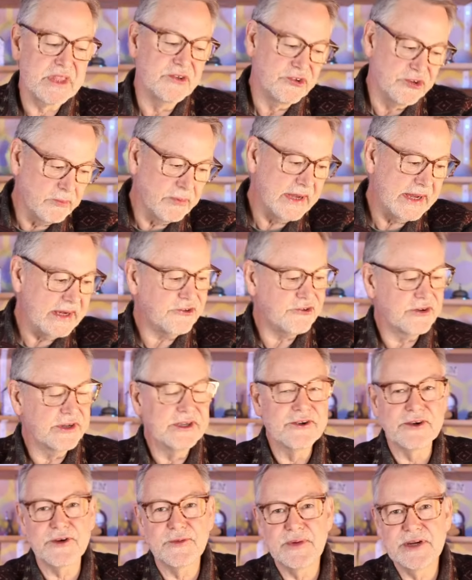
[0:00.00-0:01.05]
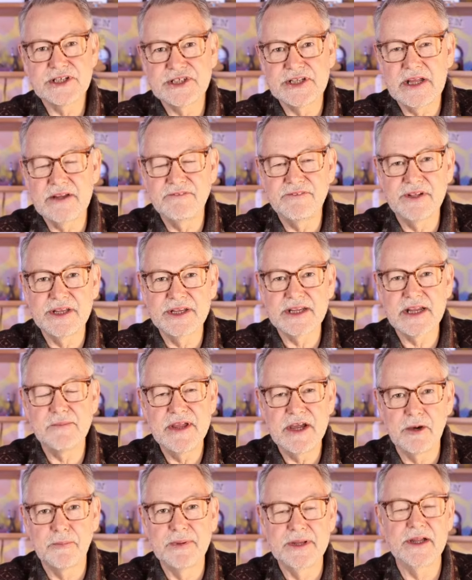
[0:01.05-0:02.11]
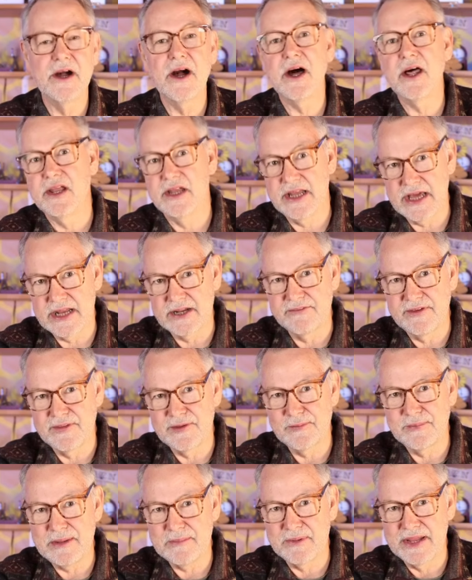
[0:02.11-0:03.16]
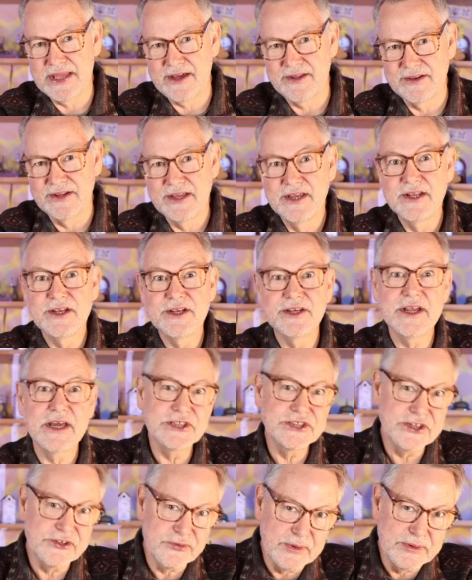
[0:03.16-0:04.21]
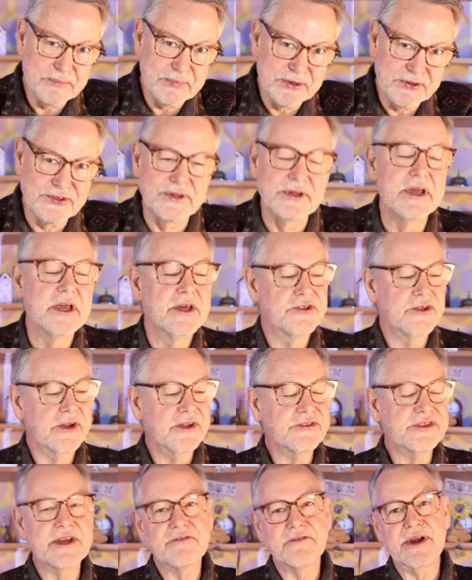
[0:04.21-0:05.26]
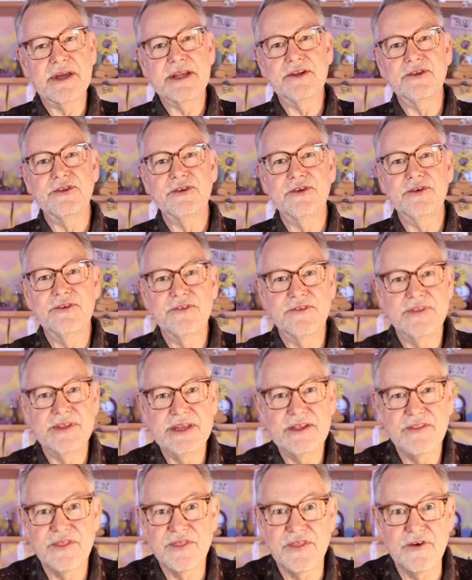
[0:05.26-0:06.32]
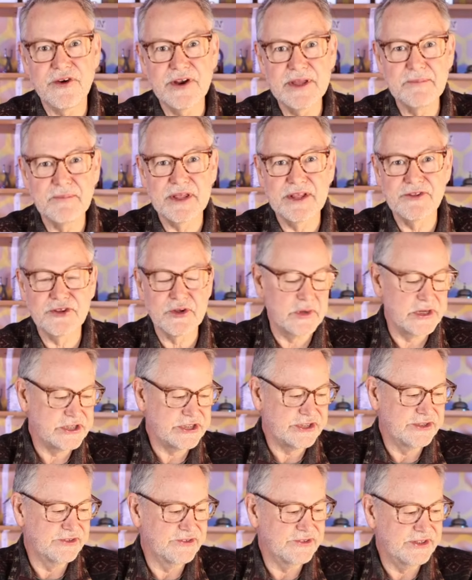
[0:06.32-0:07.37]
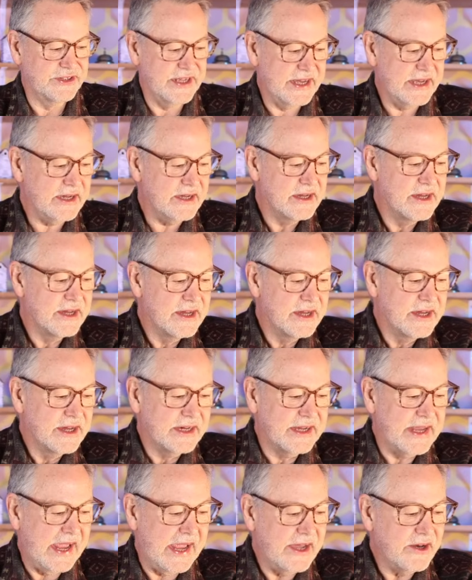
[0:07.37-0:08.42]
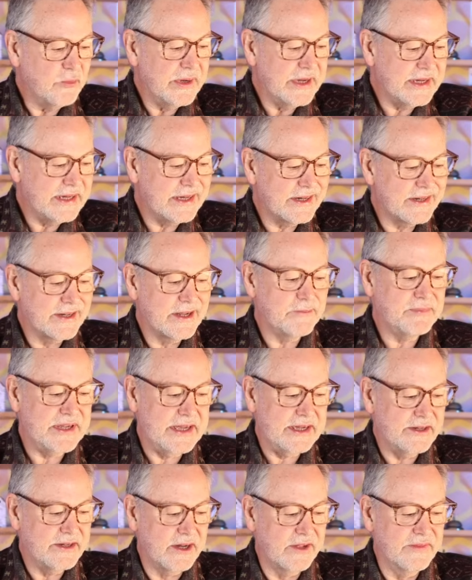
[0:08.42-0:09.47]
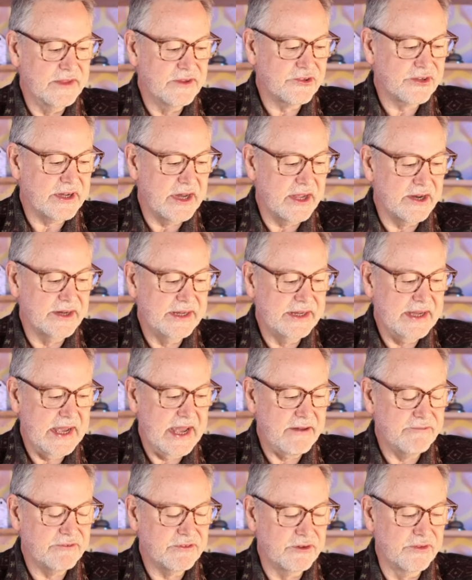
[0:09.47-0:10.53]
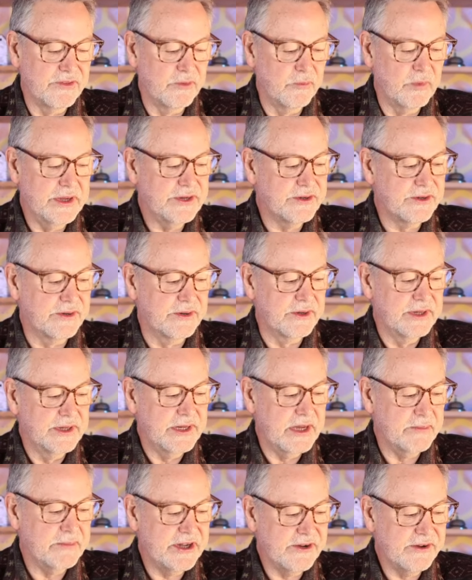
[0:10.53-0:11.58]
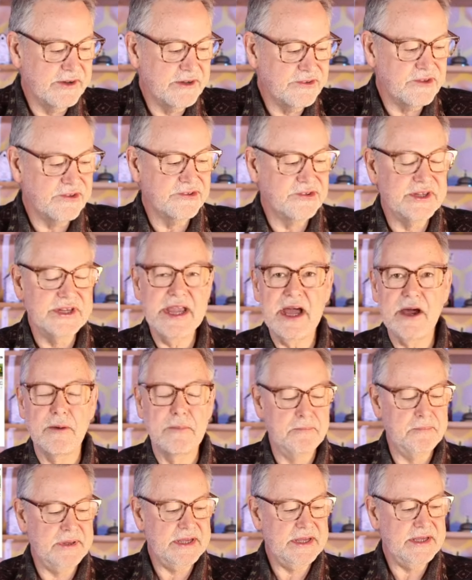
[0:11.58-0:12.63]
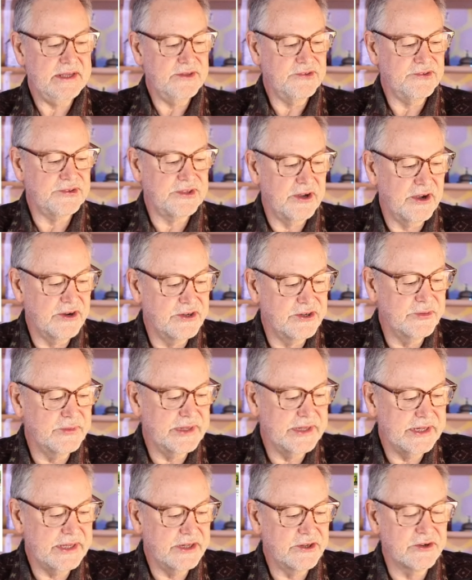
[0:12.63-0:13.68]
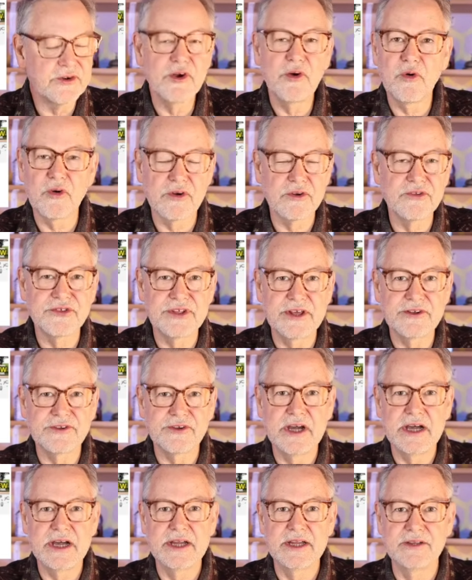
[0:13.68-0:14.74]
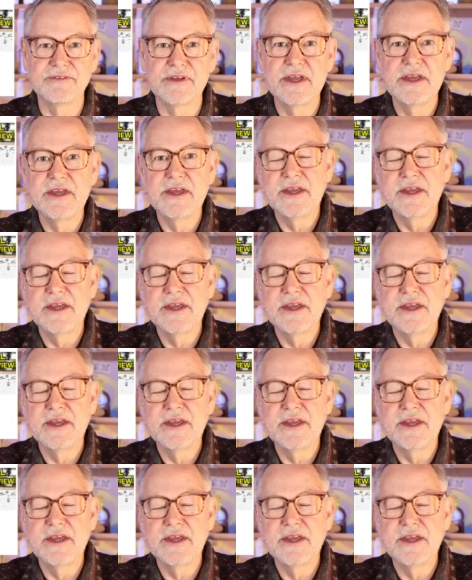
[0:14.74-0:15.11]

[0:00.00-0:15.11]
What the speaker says: So by answering your question, I feel like I'm helping a lot of other people out, not just one person. So let's get right into the 30 plus questions today. Can we get an update on this colony after the winter? I'm curious to see how bees are doing in your horizontal hive.